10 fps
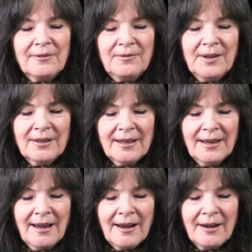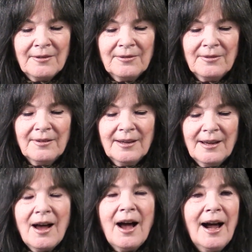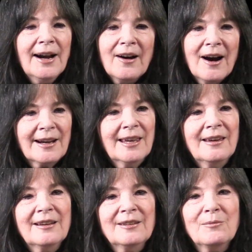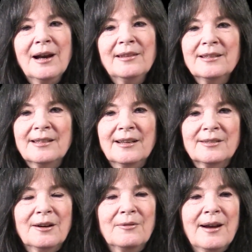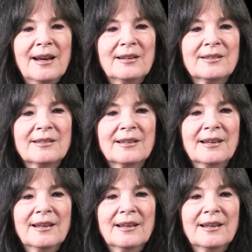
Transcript: feeling of hierarchy in the way these things are arranged,